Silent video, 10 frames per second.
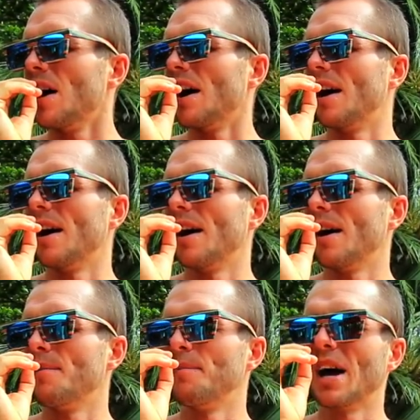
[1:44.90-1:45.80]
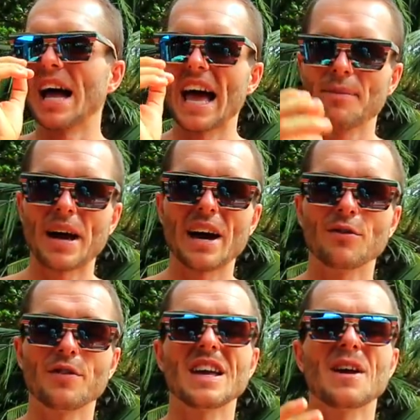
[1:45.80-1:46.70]

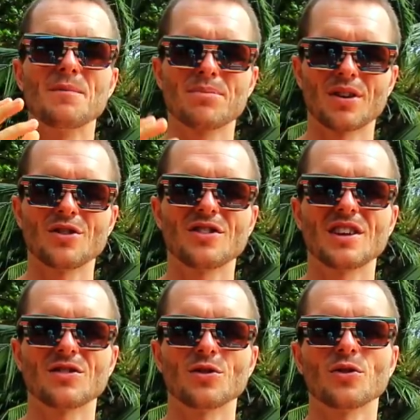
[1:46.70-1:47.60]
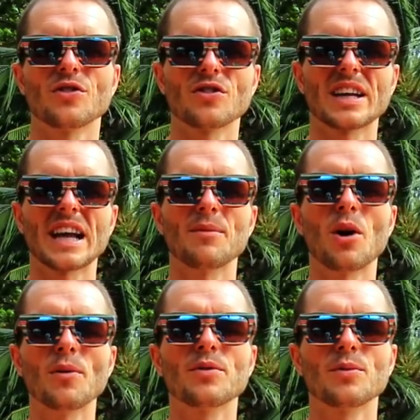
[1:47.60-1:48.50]
Healthy protein source that's going to help
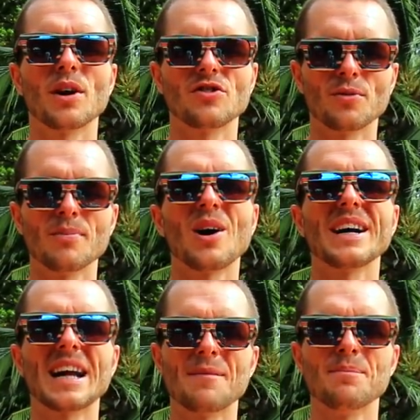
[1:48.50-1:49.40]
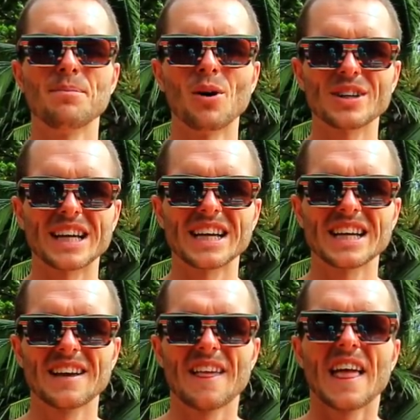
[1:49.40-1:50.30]
optimize your mind and body
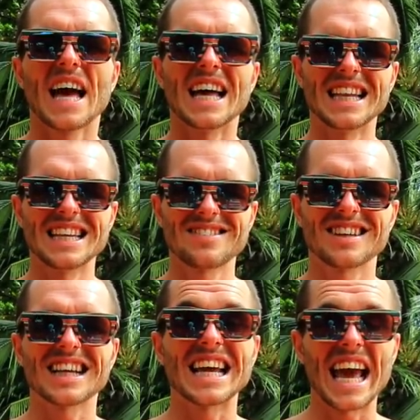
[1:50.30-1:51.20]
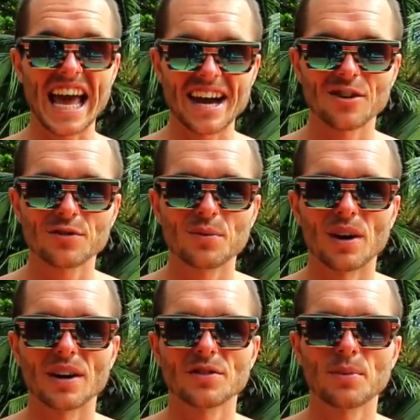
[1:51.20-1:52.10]
holistically, health
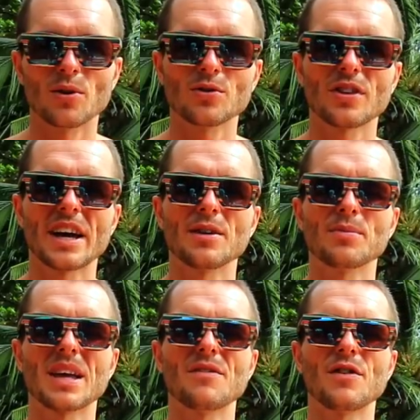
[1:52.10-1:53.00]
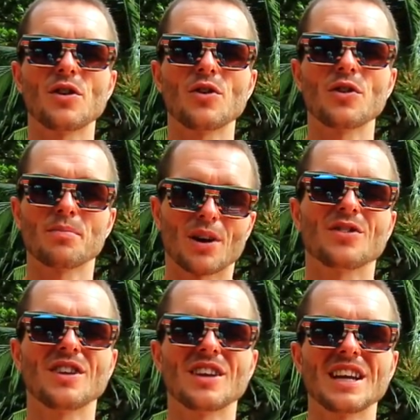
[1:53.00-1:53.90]
wise, but also help give you the
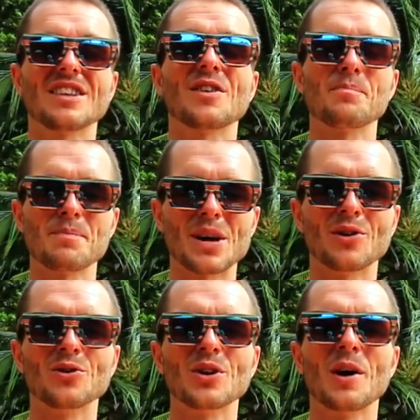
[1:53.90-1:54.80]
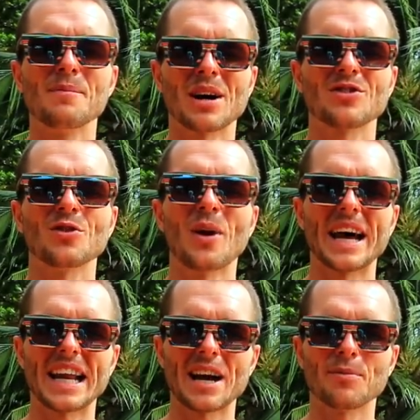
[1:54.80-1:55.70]
protein you need to build muscle
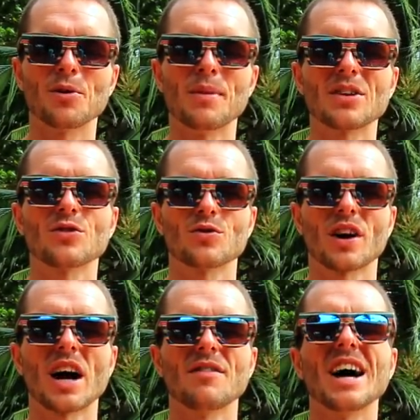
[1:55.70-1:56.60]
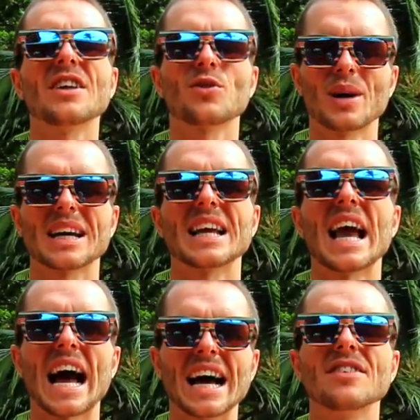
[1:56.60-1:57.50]
and help your muscles recover as
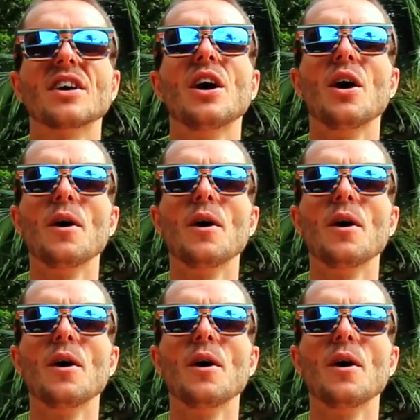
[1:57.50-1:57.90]
quickly as